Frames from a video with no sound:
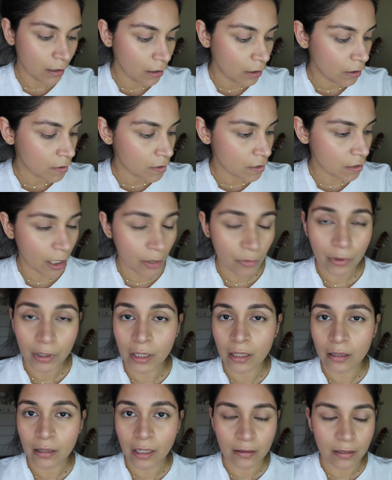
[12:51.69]
So I
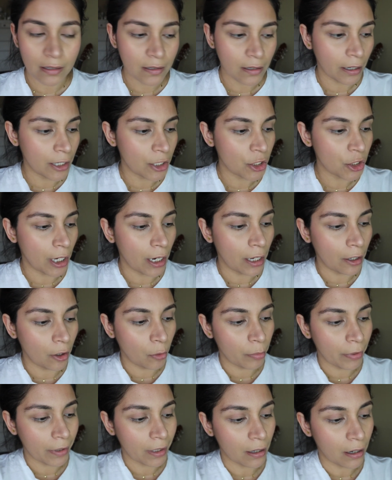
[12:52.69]
really like this
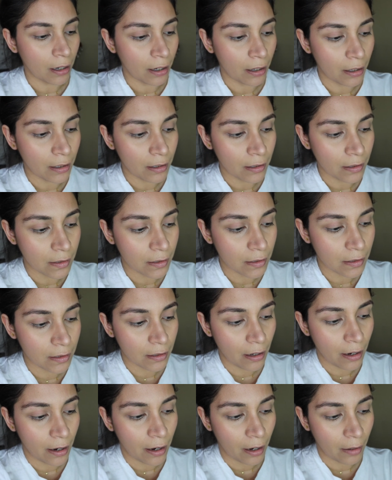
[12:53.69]
eyeshadow because
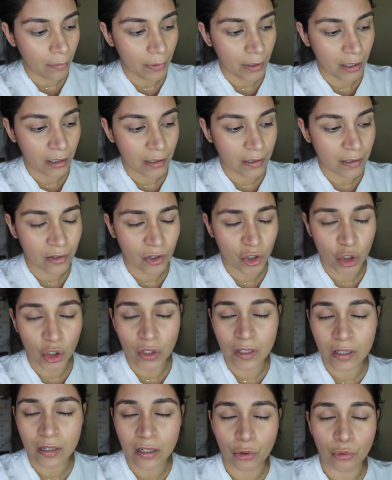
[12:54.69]
it's
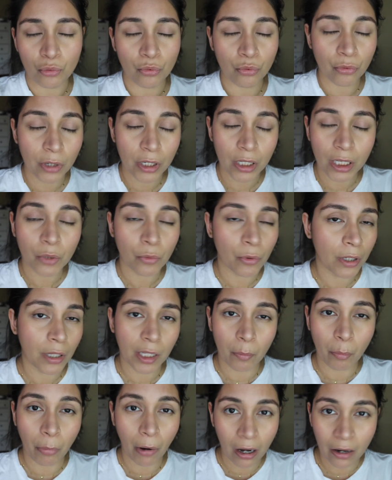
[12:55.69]
just a really,
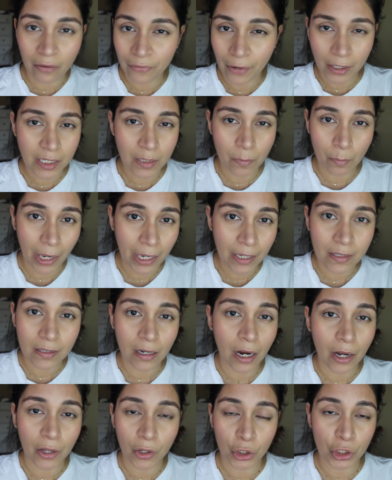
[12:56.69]
really perfect base
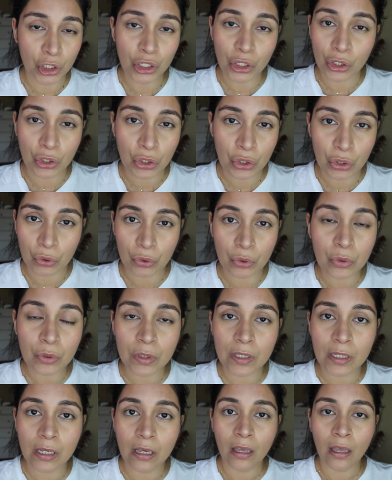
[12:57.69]
color to
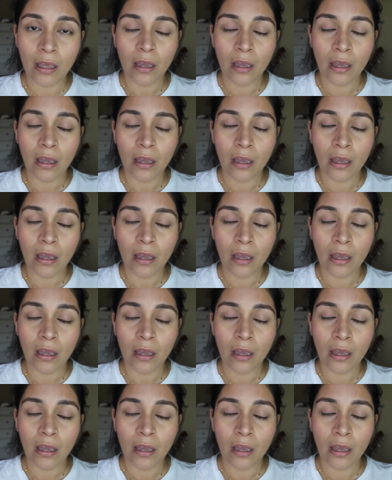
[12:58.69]
use.